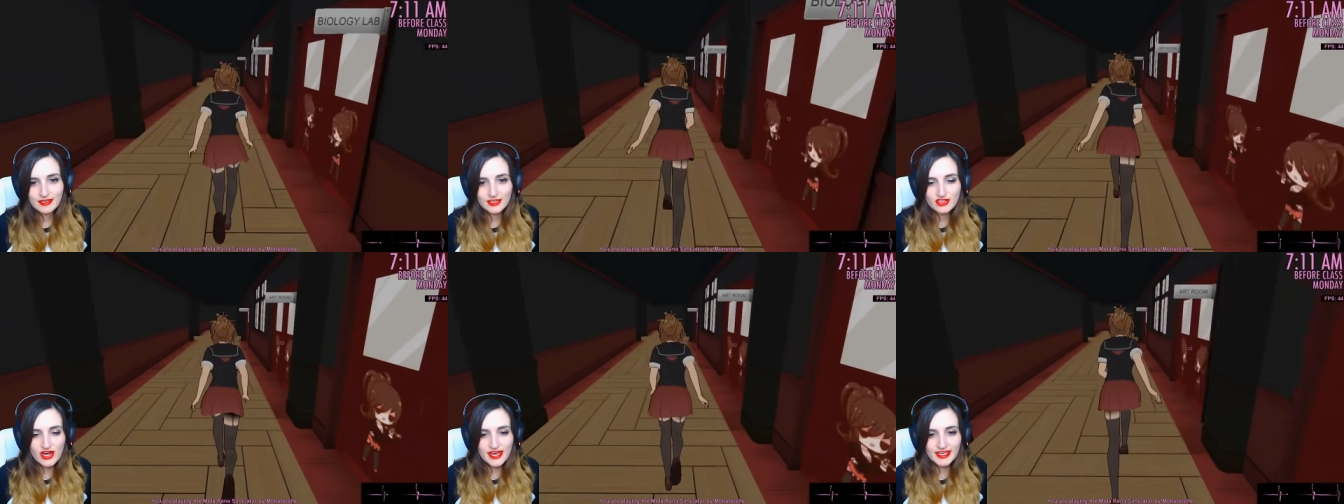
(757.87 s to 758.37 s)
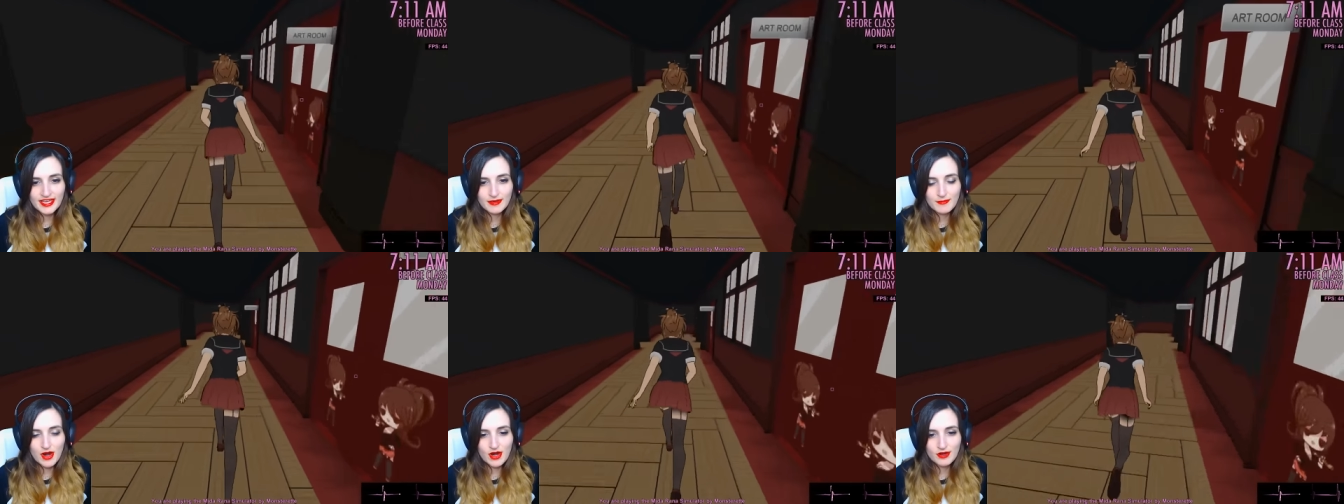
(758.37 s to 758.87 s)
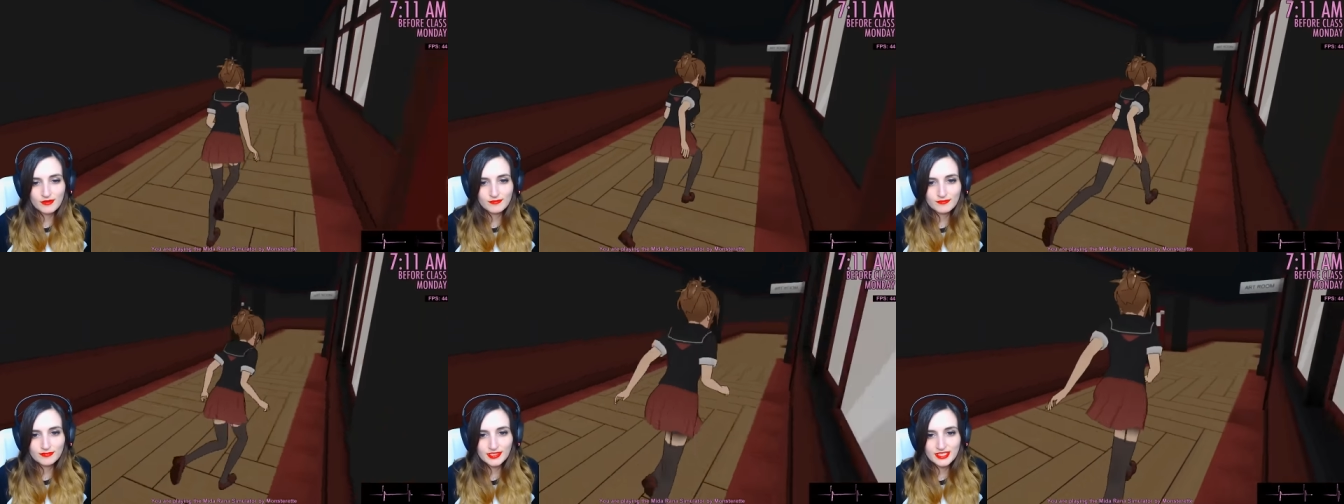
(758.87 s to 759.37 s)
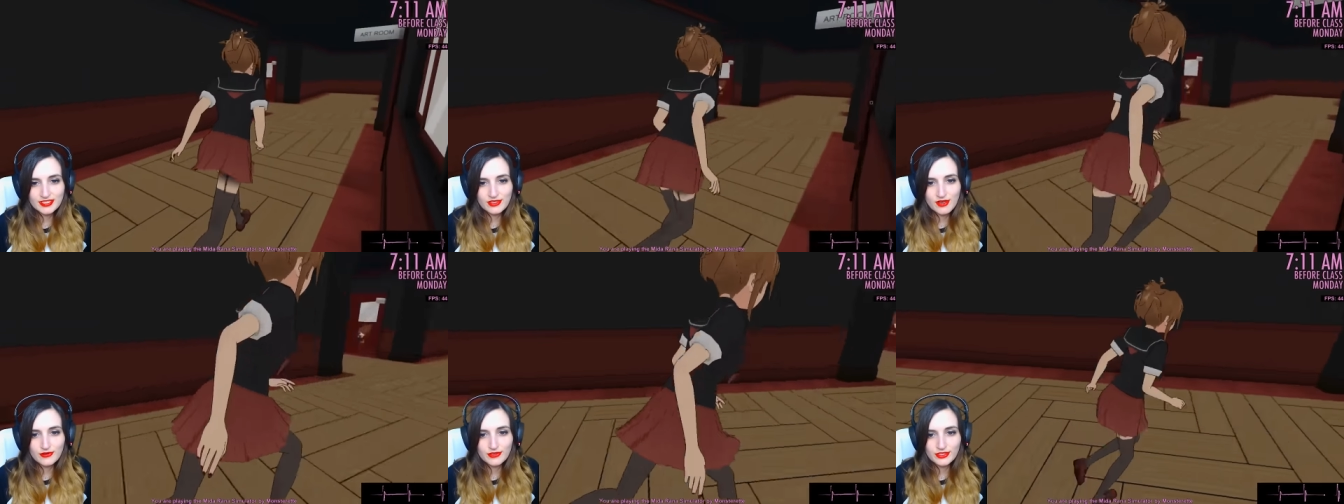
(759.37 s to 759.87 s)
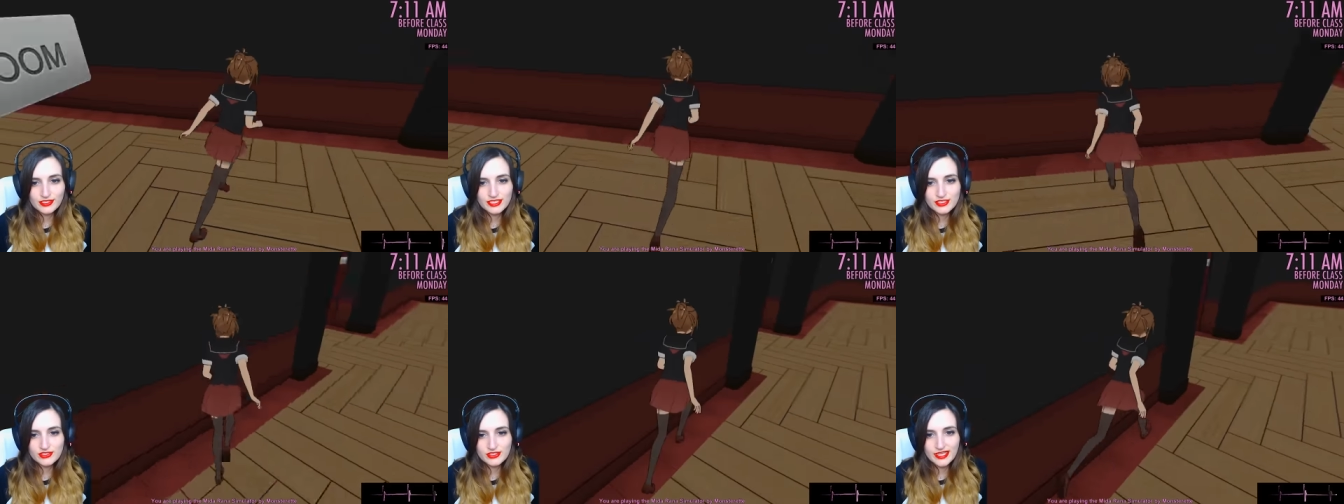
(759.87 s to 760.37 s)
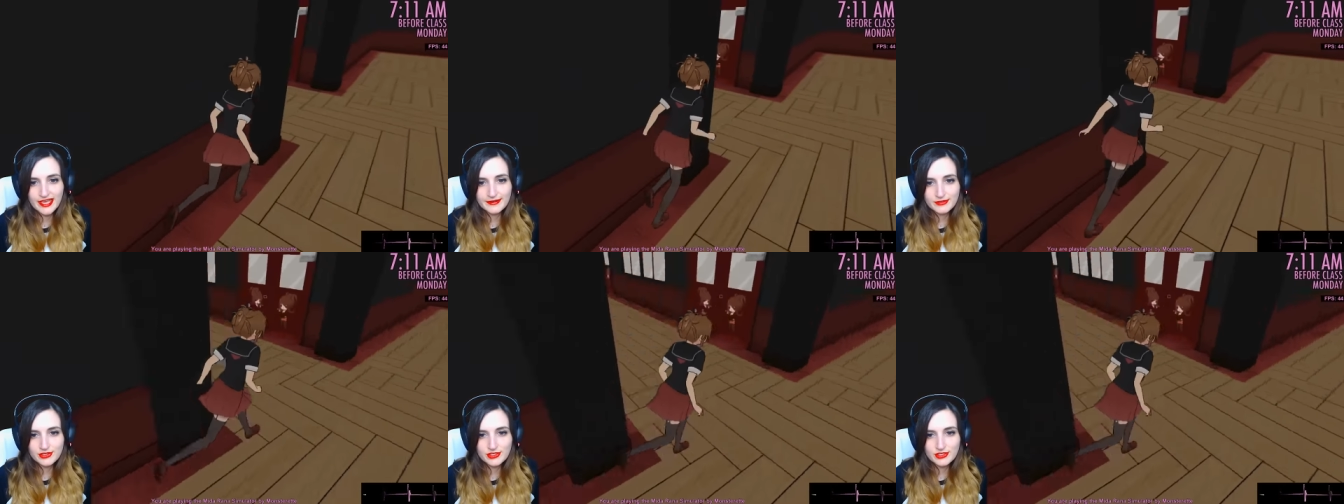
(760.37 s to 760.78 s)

I'll try again tomorrow. But let's go to the teacher's lounge.